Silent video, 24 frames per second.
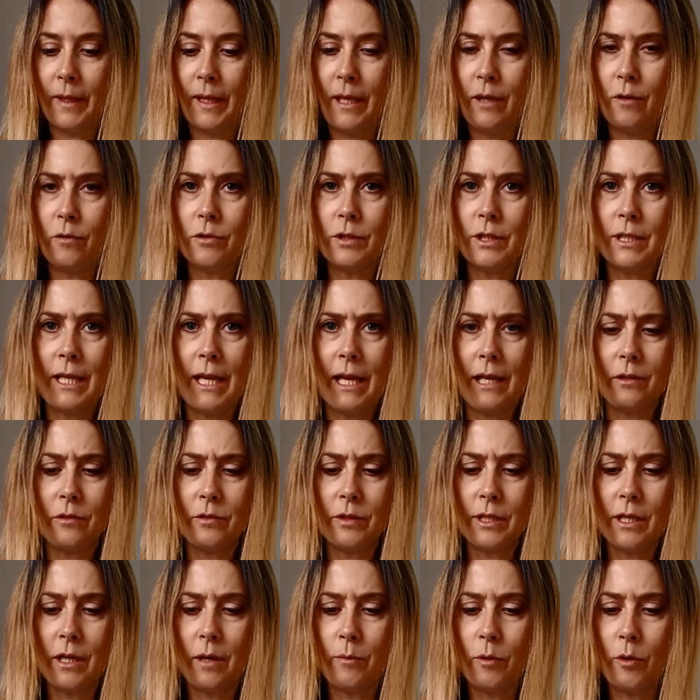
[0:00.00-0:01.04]
Eeyore's
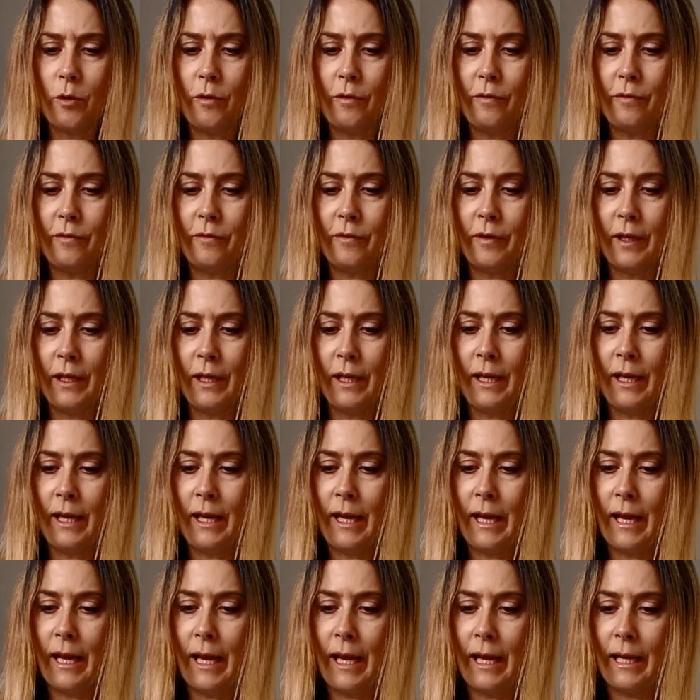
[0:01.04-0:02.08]
tails come off
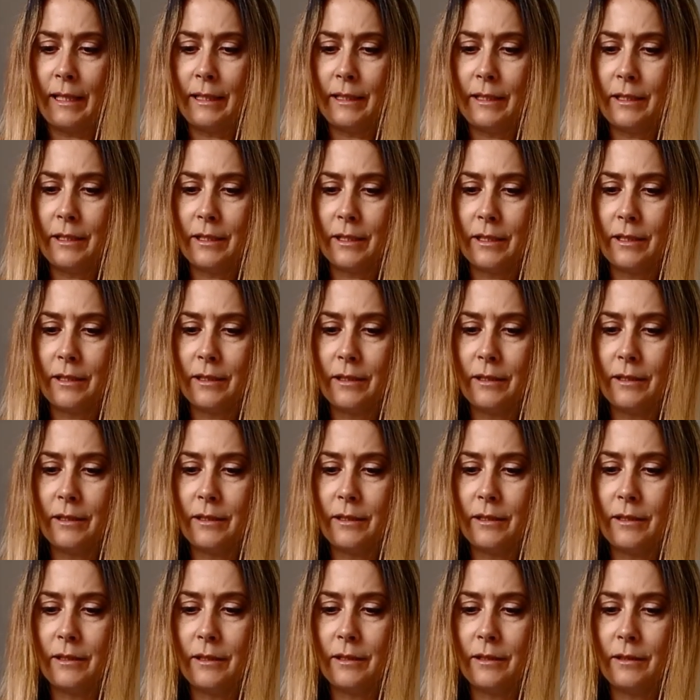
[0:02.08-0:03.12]
and
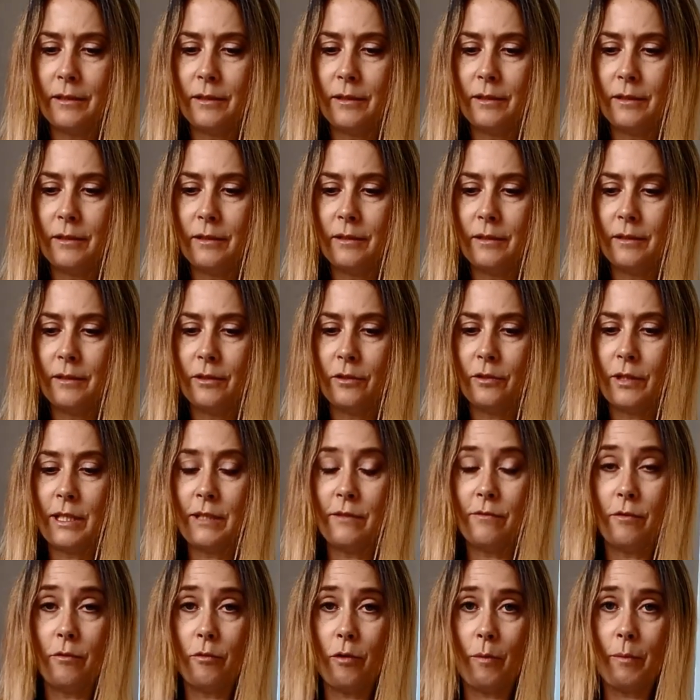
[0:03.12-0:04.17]

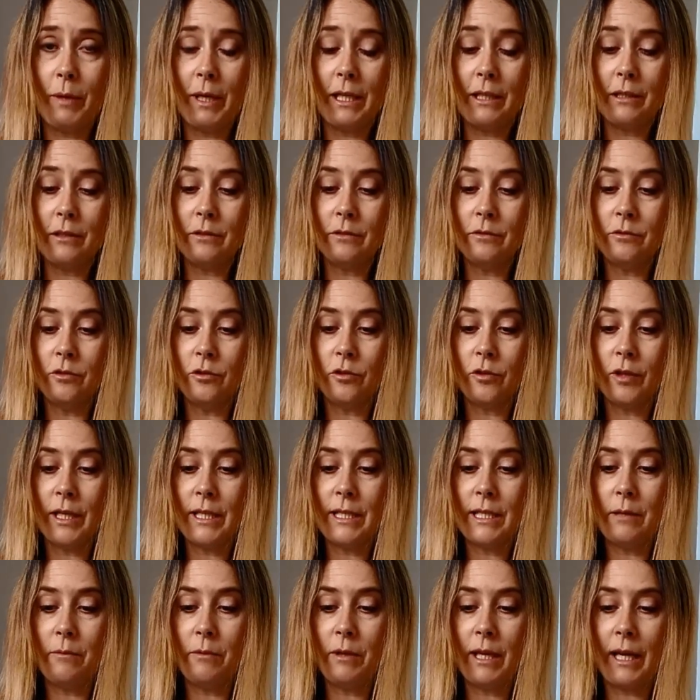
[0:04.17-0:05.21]
Christopher Robin
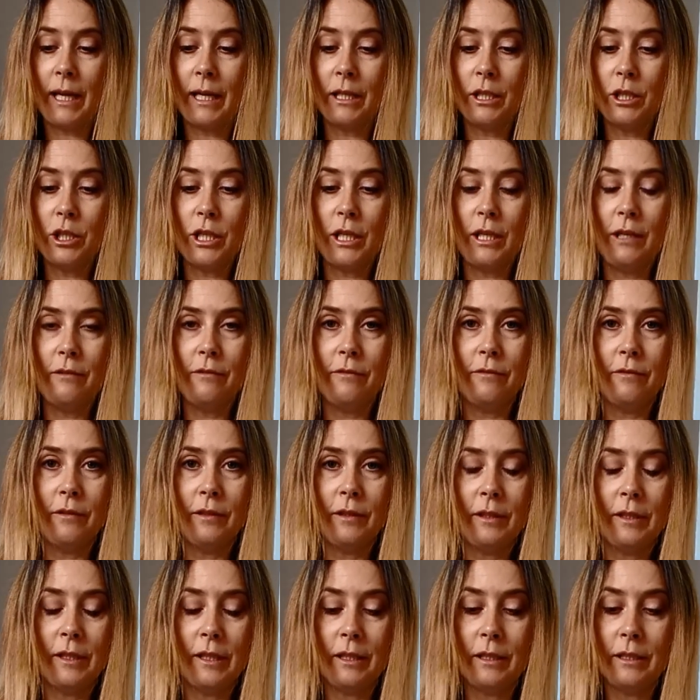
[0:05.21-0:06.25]
dries it with a handkerchief
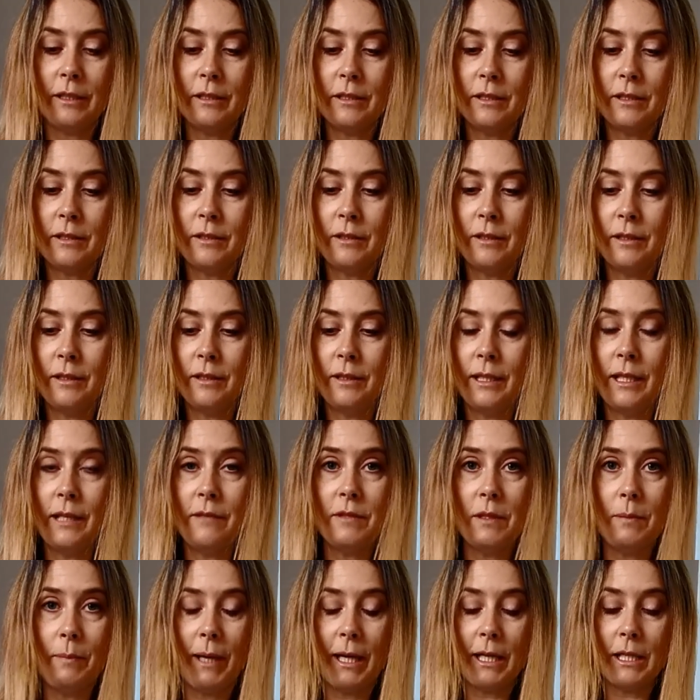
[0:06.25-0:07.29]
and
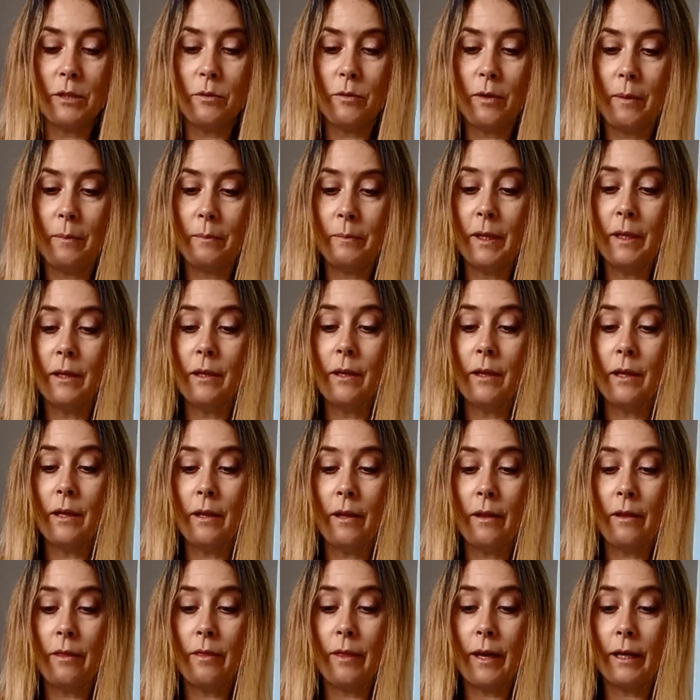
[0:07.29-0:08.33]
gives it back to him.
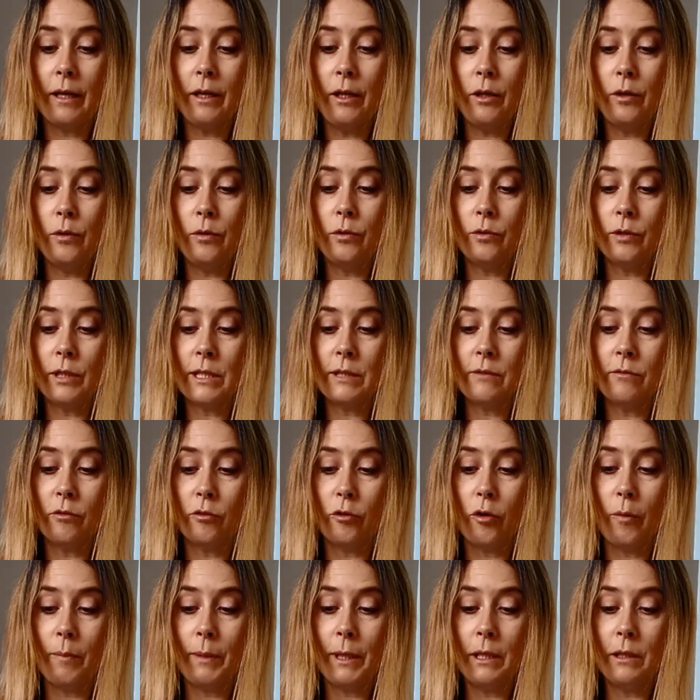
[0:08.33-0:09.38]
Thank you, Christopher
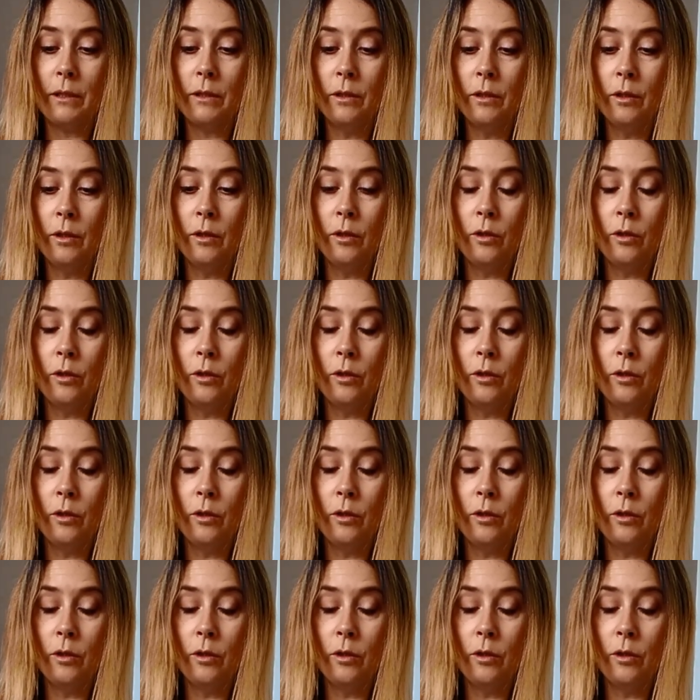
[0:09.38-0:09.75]
Robin.